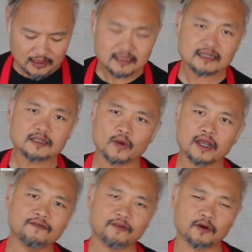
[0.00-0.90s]
easiest
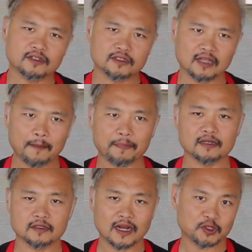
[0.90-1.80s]
way, first step,
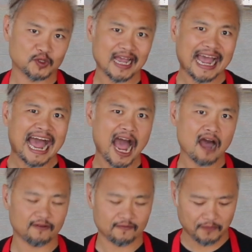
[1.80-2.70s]
is to actually
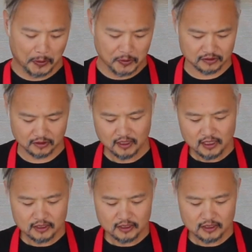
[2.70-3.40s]
halve it first.